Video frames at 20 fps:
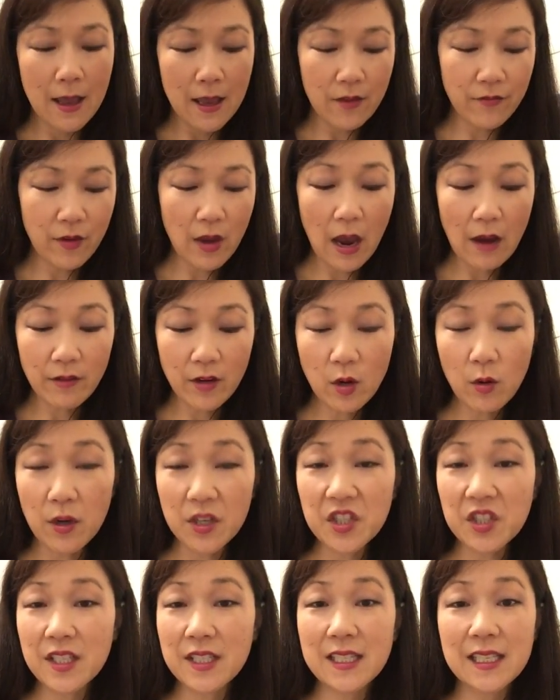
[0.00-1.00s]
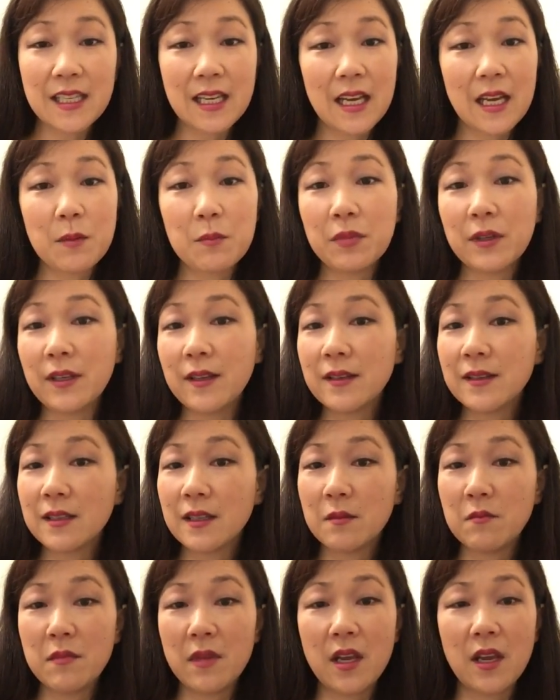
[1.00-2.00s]
If you have any questions, again, please
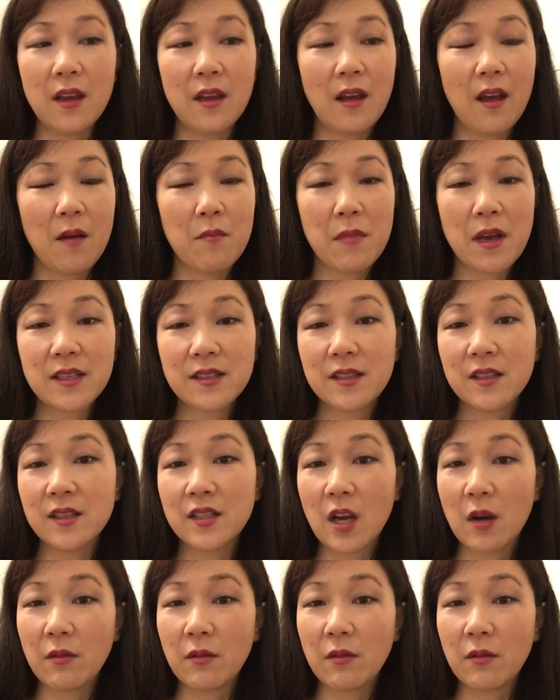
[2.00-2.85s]
send me a message.